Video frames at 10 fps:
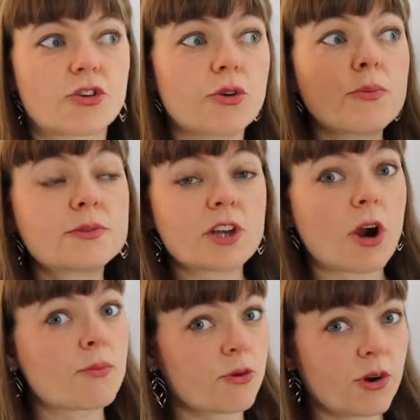groups
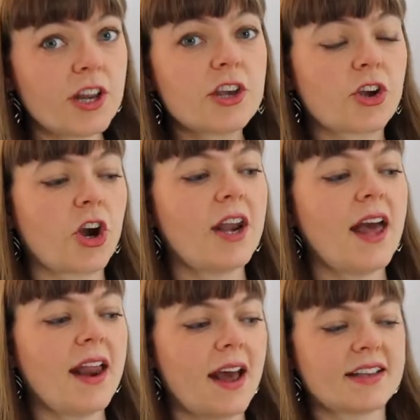are pretty good
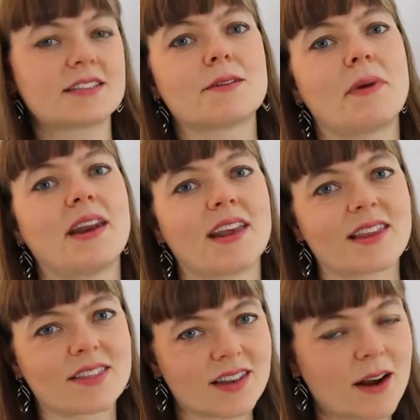at
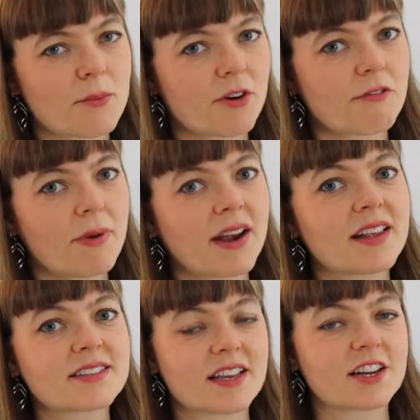estimating the number of
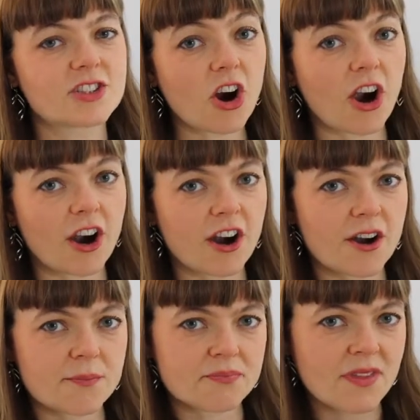pennies in a jar.
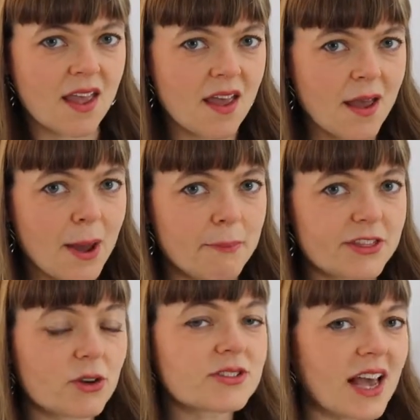
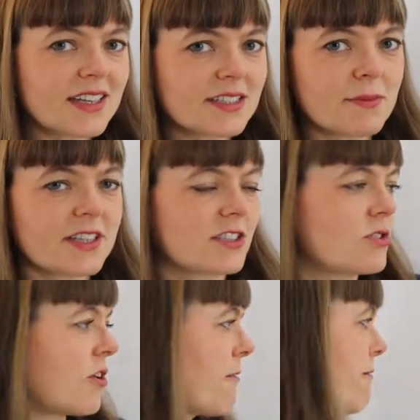But those estimates
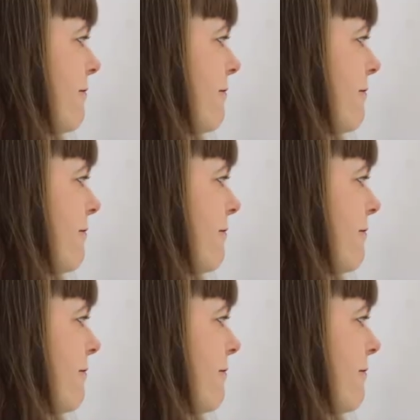sort of